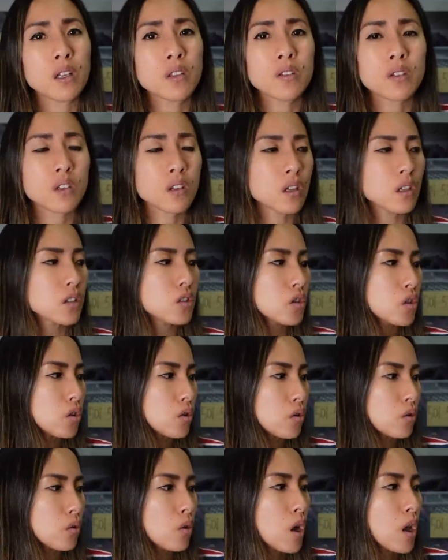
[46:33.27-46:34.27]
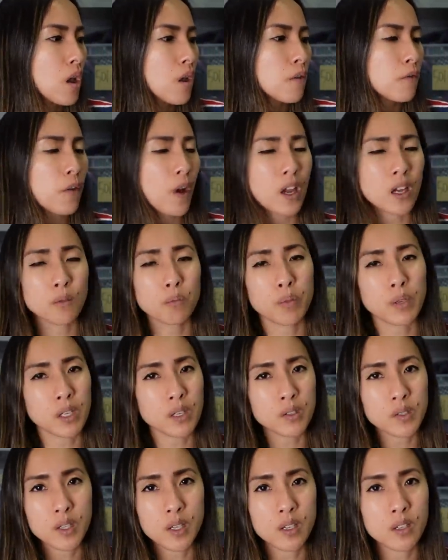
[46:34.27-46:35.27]
It's good to find
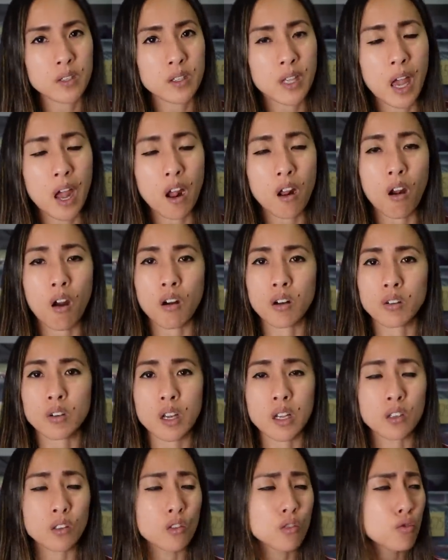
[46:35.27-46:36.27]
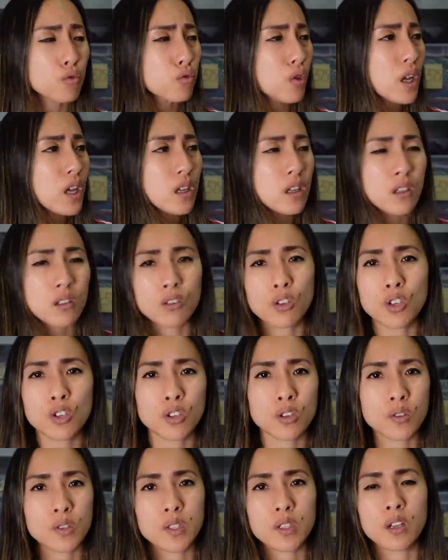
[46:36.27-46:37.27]
pieces that are in great
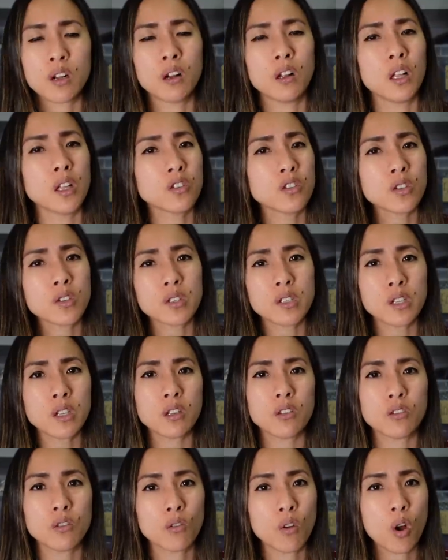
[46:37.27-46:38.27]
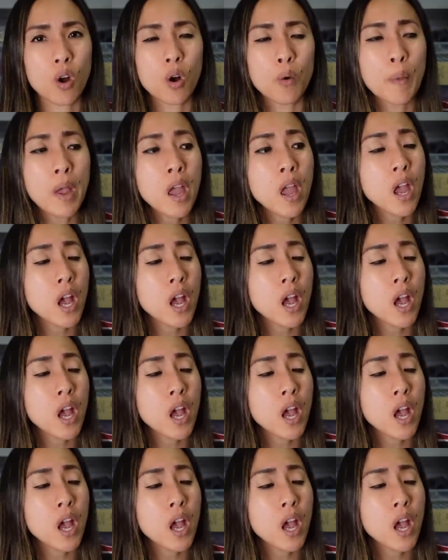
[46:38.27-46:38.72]
condition still and just need a new home.